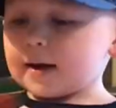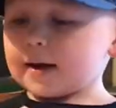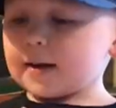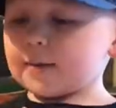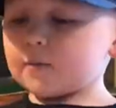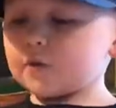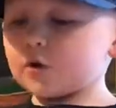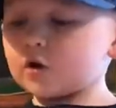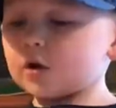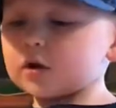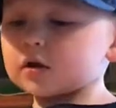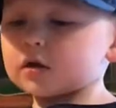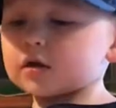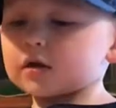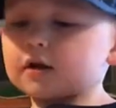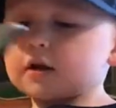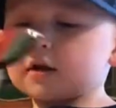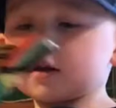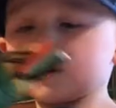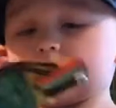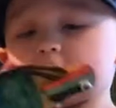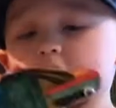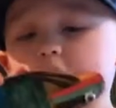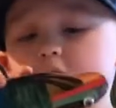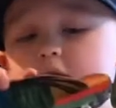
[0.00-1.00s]
Hammerheads
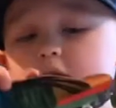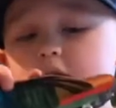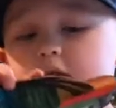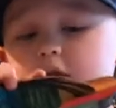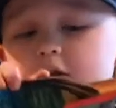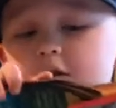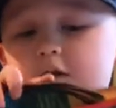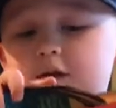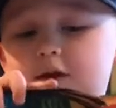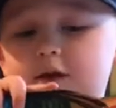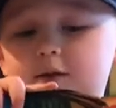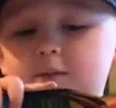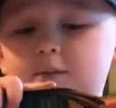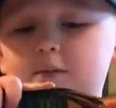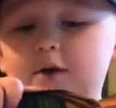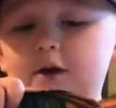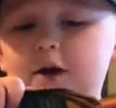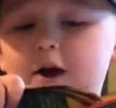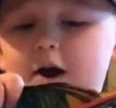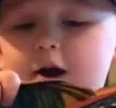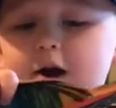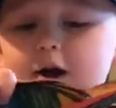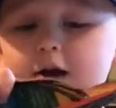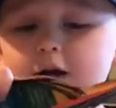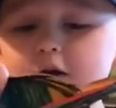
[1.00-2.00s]
can see
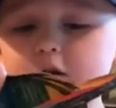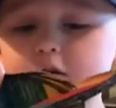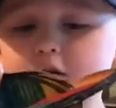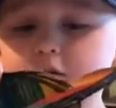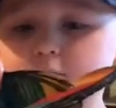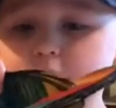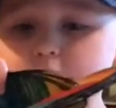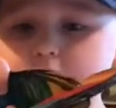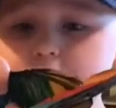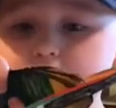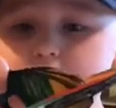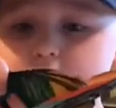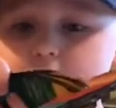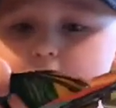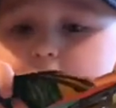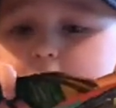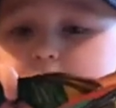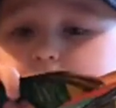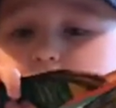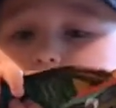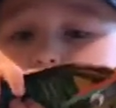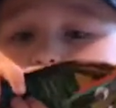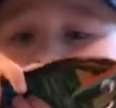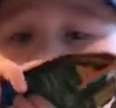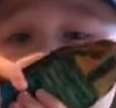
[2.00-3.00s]
behind
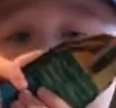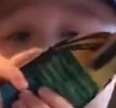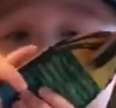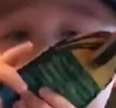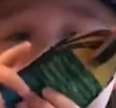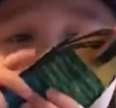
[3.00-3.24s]
themselves.